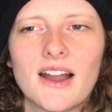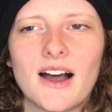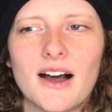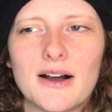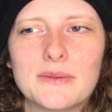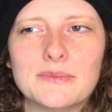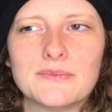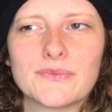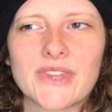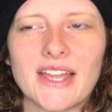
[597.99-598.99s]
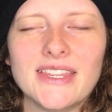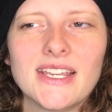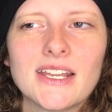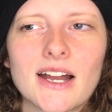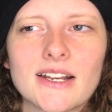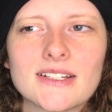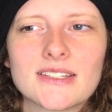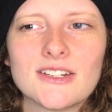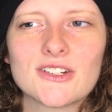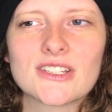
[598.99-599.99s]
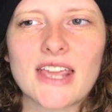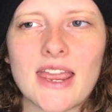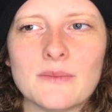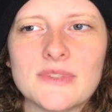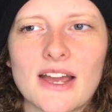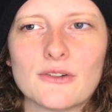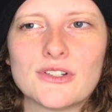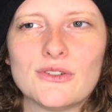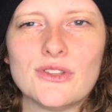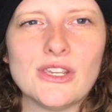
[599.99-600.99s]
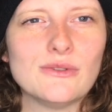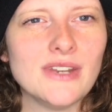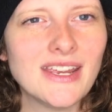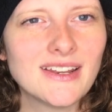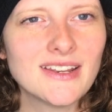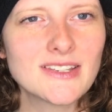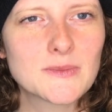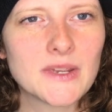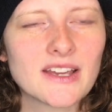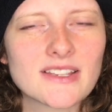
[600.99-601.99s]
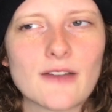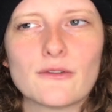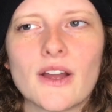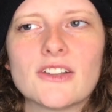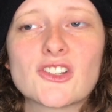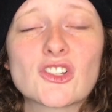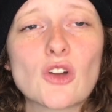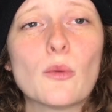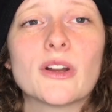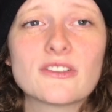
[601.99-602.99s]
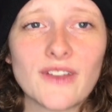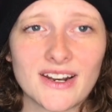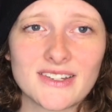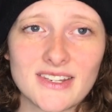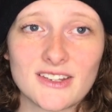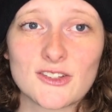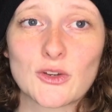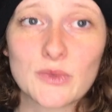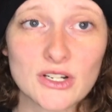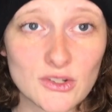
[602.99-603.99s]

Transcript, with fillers: Um, I think it honestly just came down to the uniqueness because I've read so much fantasy and so much